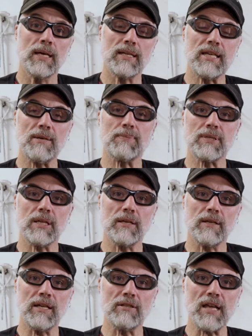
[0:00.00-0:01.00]
keeps
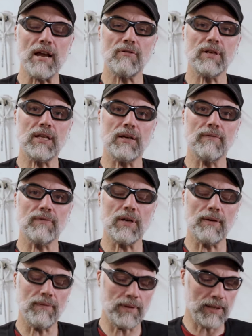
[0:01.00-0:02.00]
the integrity of,
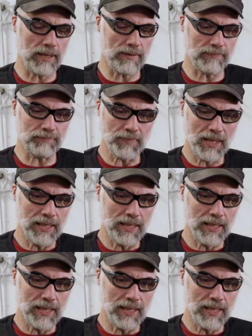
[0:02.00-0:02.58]
of, of um,